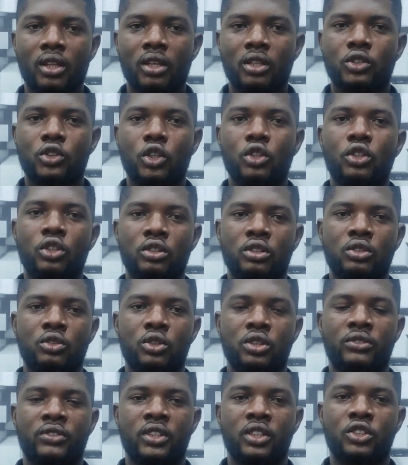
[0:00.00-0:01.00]
Turn on the
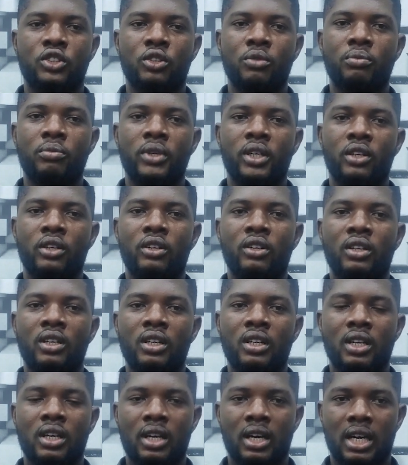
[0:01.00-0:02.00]
notification bell
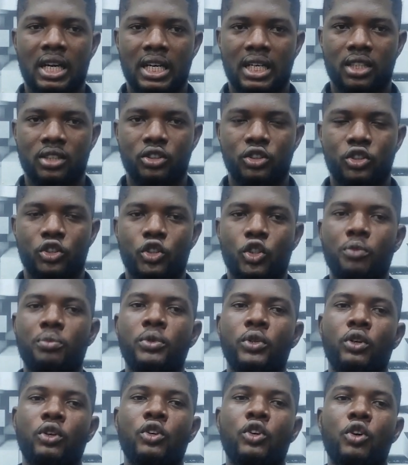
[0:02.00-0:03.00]
and drop
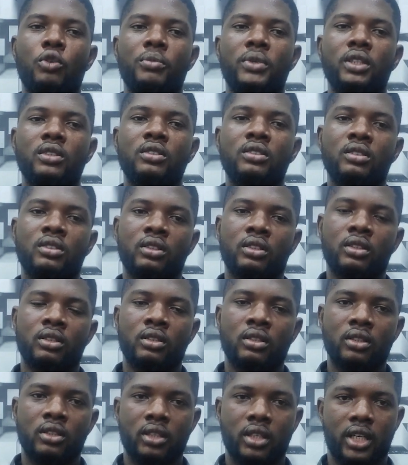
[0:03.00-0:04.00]
your comments
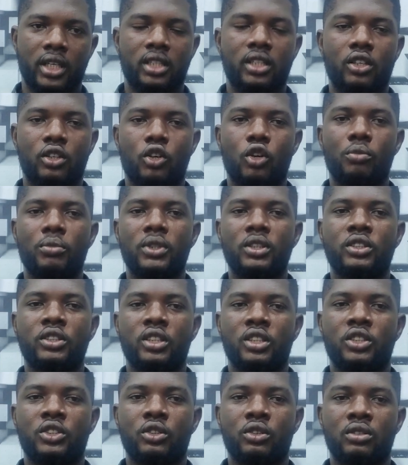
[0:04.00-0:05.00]
in the comment
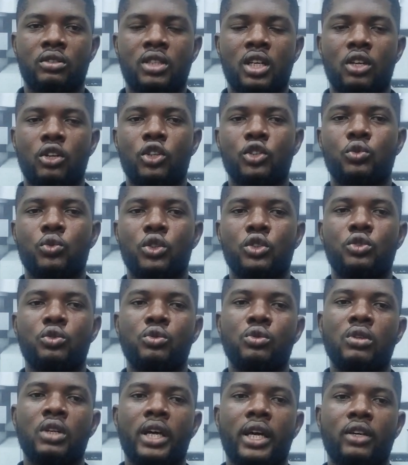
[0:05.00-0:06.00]
section. Tell us what you
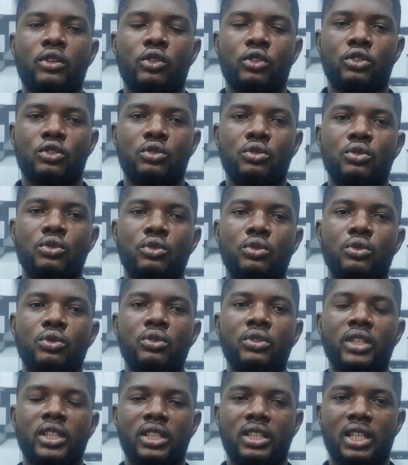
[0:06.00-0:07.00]
would like us to
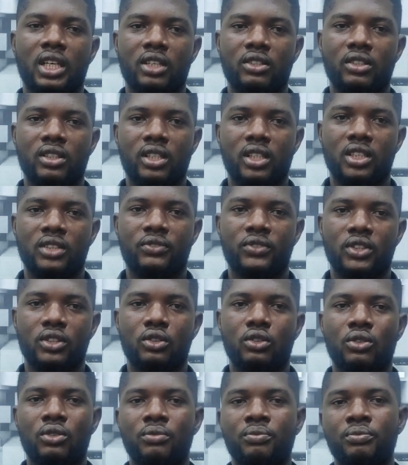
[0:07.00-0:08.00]
do in our next
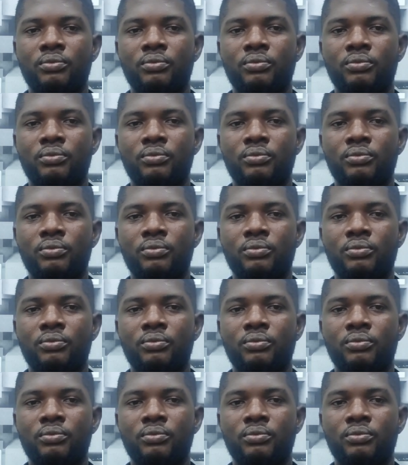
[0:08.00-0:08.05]
video.